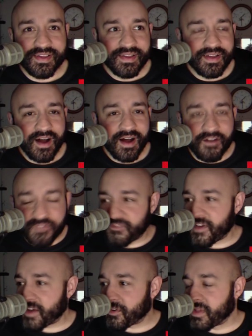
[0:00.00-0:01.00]
of the
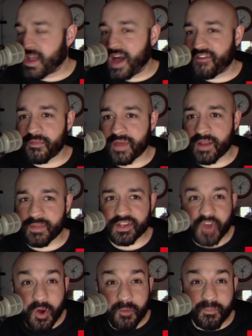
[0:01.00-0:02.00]
federal government. I mean,
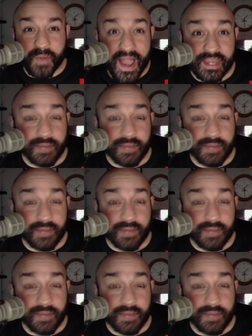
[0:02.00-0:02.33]
Joe Biden.